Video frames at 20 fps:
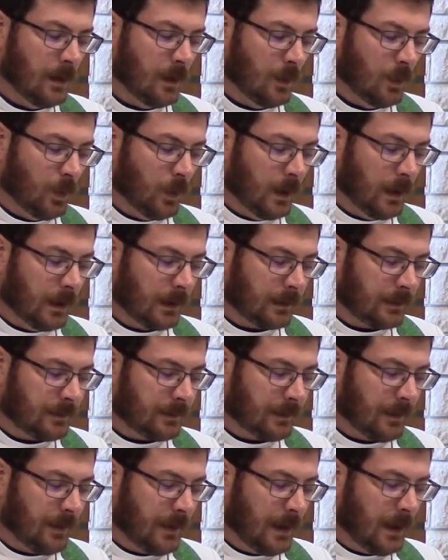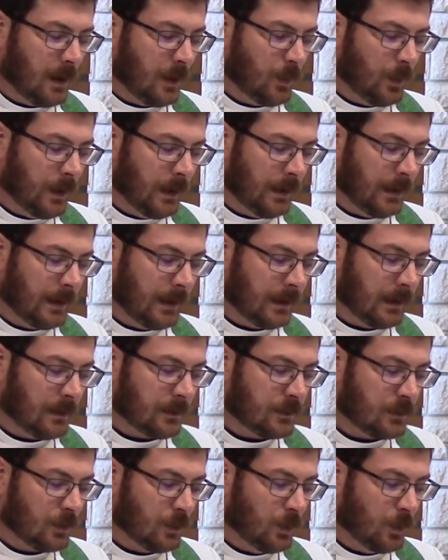Works that are
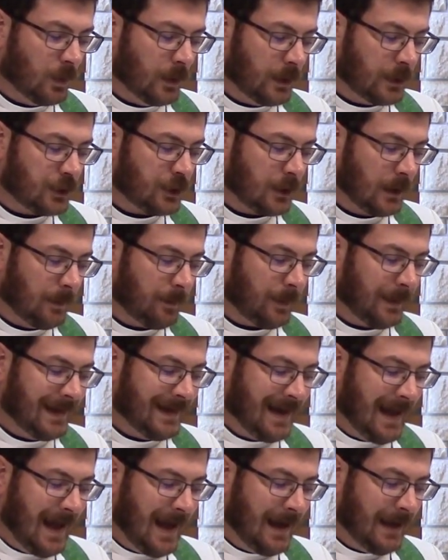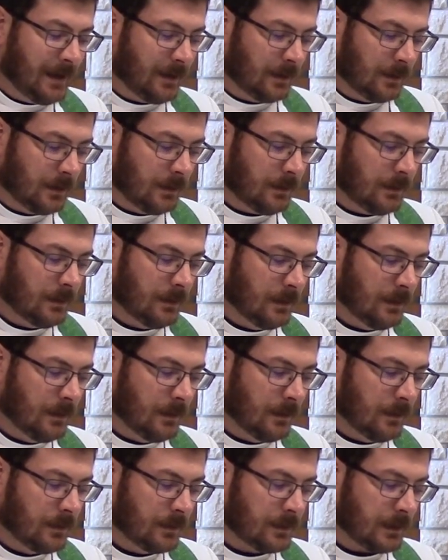willing to worship an
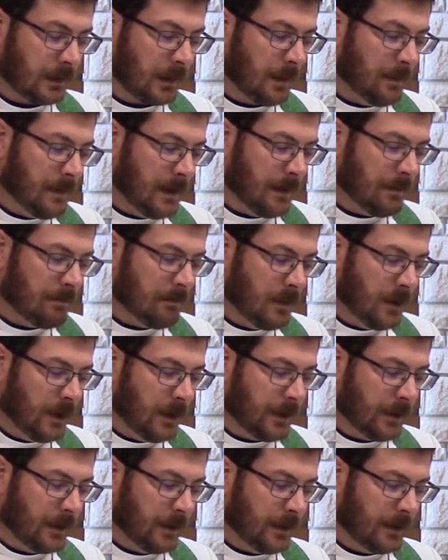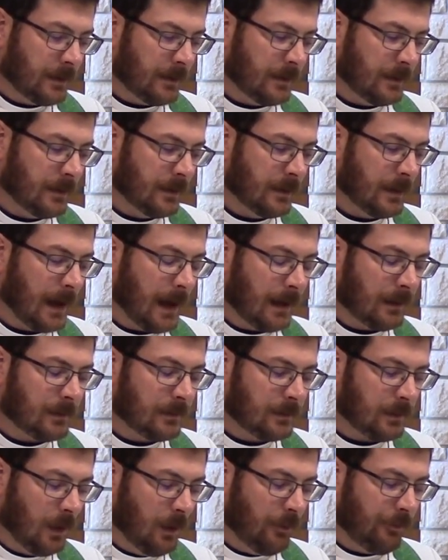idol, to commit murder, and
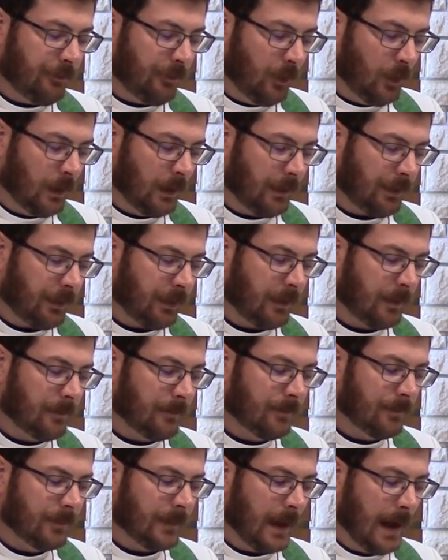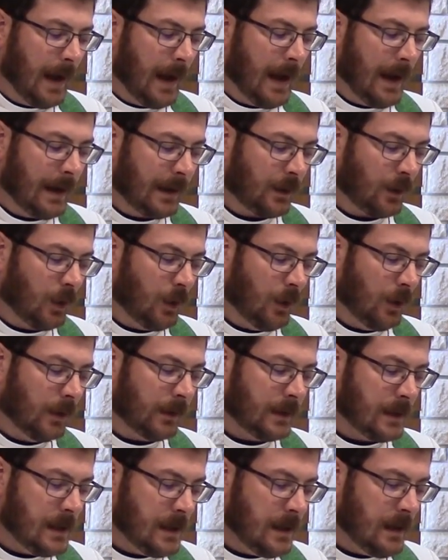so forth, I
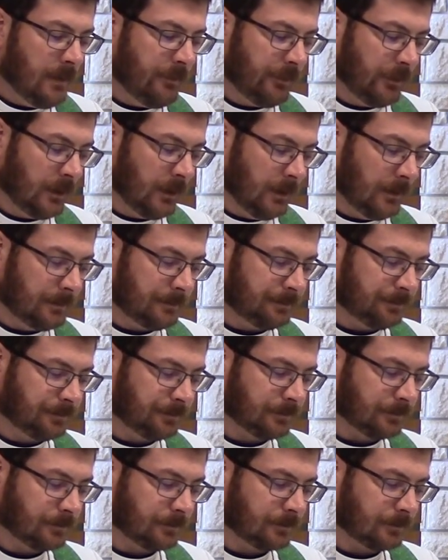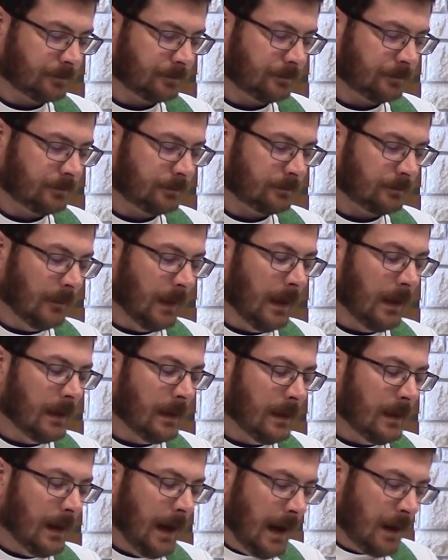call evil.
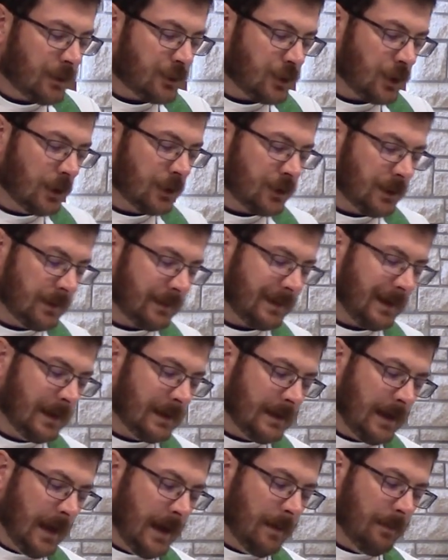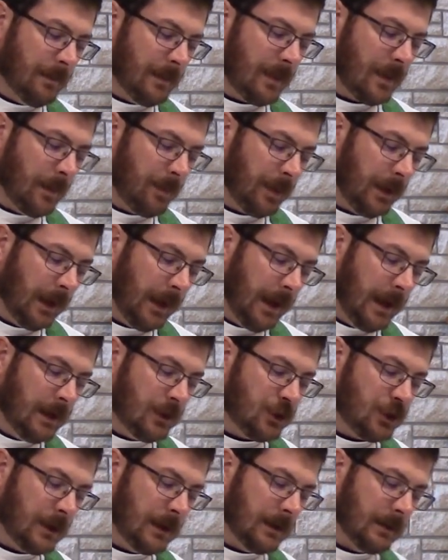Our churches condemn the
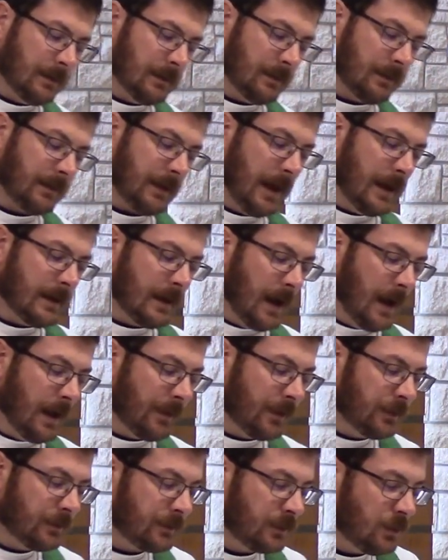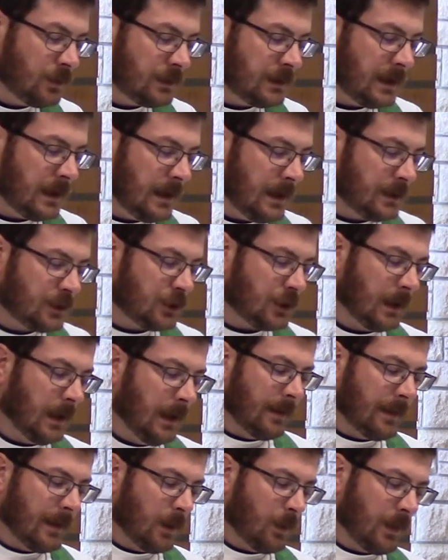Pelagians and others who teach
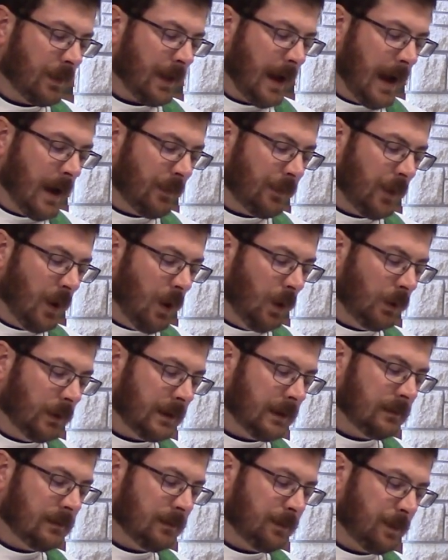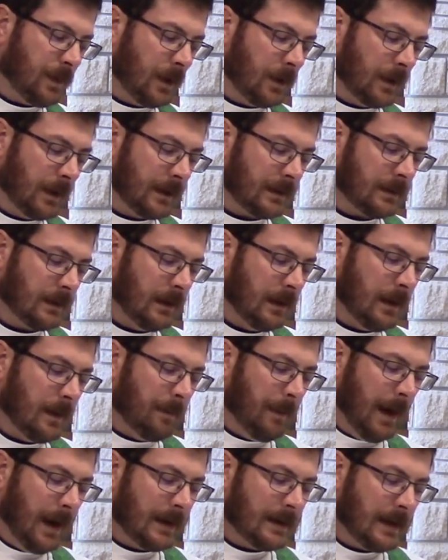that without the Holy
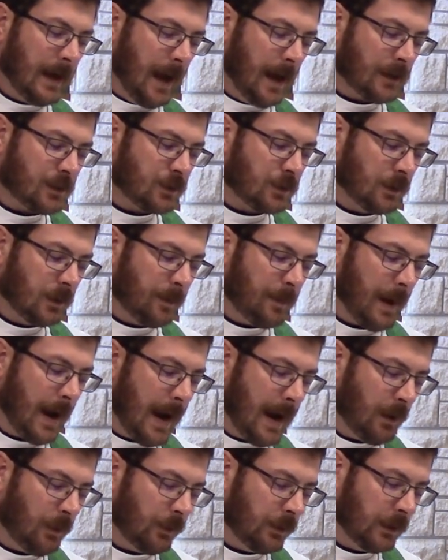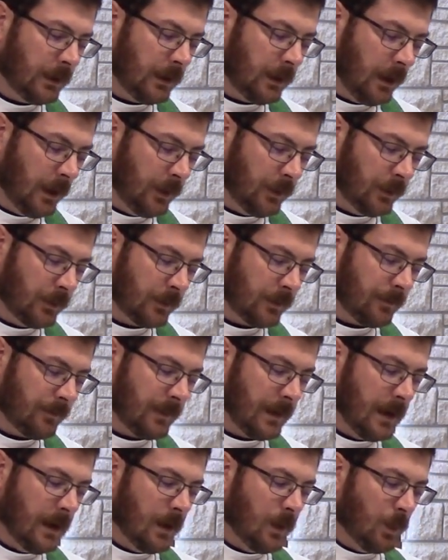Spirit, by natural power
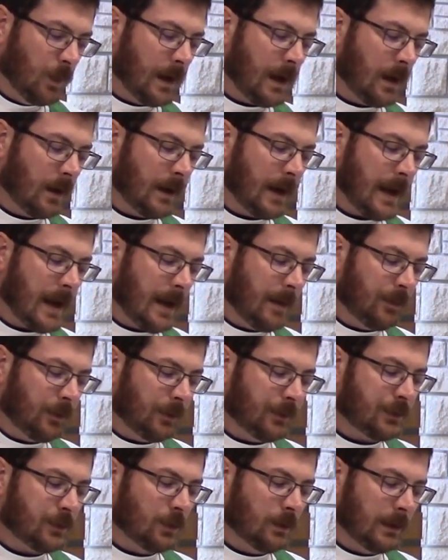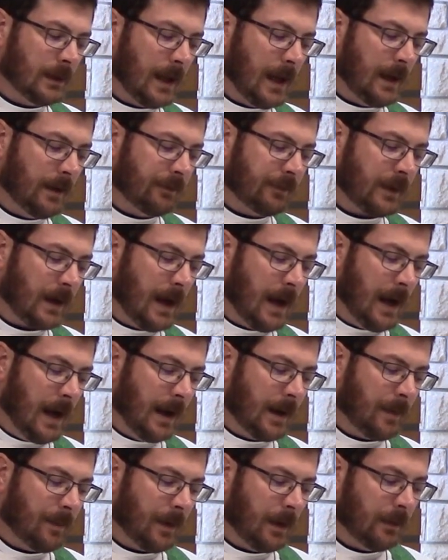alone, we are able to love
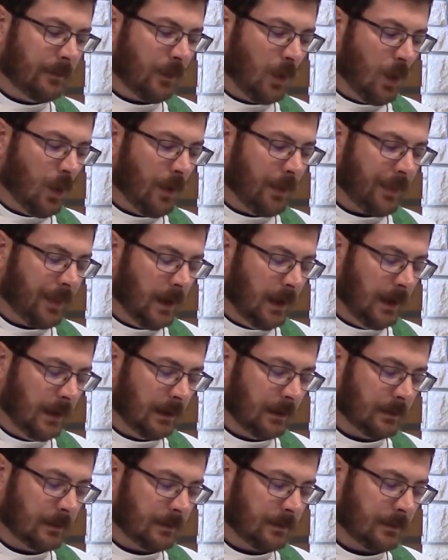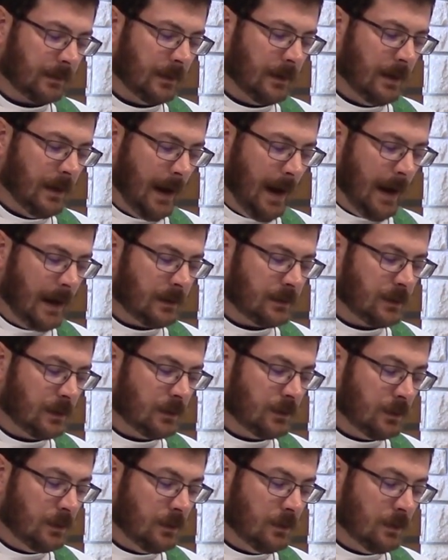God above all things and to
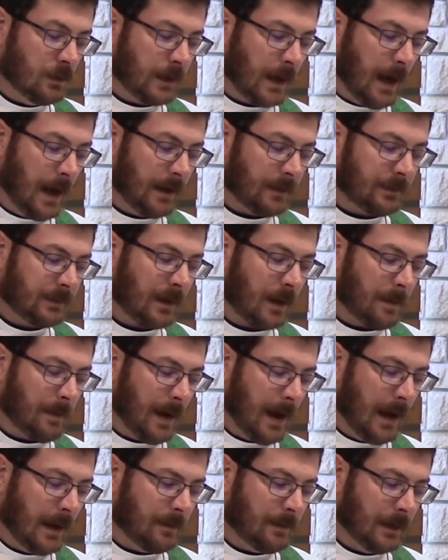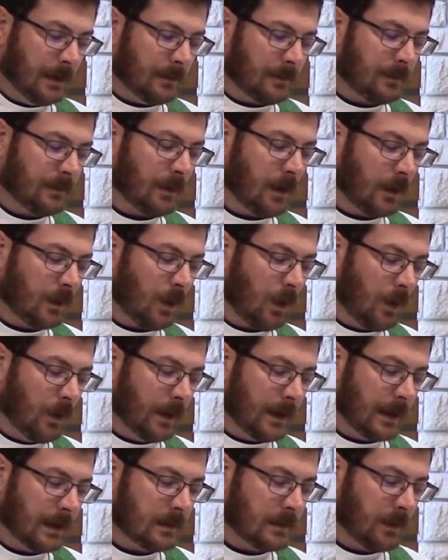do God's commandments
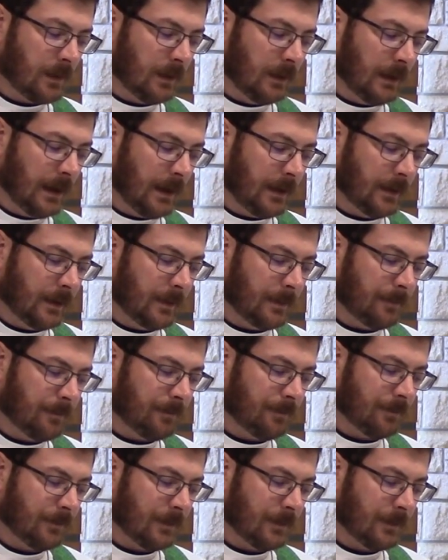according to the letter.